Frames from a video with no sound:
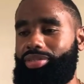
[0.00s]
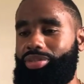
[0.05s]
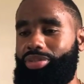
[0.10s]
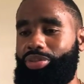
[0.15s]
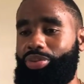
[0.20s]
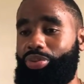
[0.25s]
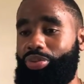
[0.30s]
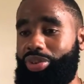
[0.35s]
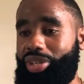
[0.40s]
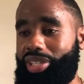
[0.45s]

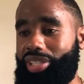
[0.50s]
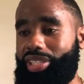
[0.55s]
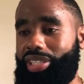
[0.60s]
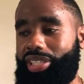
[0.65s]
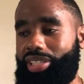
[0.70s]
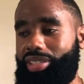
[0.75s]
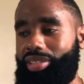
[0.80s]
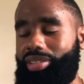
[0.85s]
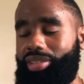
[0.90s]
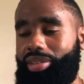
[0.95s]

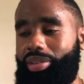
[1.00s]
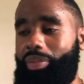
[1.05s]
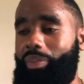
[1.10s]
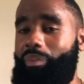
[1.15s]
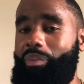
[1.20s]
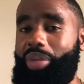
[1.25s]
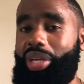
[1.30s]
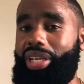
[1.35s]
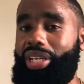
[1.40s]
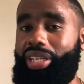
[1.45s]
really
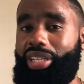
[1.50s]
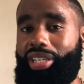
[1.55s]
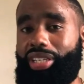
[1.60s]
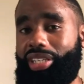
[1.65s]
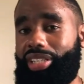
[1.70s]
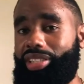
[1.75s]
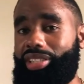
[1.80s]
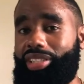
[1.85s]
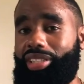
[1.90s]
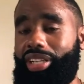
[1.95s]
make the
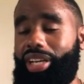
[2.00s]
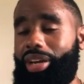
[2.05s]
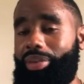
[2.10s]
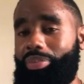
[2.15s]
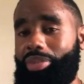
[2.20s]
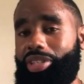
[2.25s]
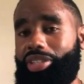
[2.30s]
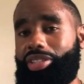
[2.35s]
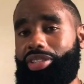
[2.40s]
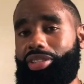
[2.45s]
occasion that
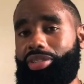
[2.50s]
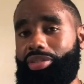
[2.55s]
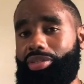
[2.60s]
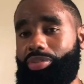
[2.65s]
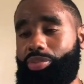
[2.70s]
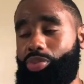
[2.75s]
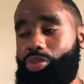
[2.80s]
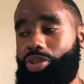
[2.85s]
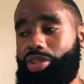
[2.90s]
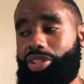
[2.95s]
much
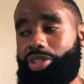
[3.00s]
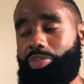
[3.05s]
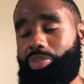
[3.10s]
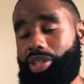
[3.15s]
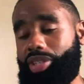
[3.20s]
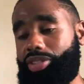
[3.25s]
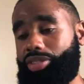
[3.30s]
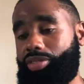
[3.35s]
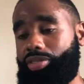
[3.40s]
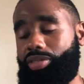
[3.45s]
more
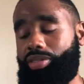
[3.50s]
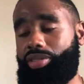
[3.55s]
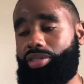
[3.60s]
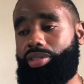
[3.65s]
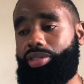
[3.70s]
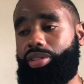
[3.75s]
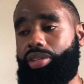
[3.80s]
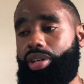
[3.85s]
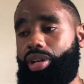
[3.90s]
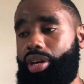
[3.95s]
special.
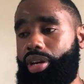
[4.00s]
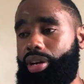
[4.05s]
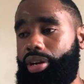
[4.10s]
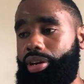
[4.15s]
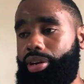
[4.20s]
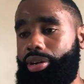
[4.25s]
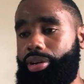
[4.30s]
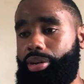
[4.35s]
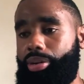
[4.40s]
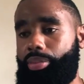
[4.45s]

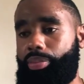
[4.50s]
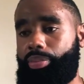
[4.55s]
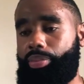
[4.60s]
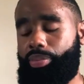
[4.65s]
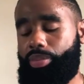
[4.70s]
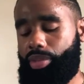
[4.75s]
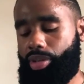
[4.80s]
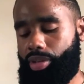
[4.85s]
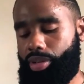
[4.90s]
Um,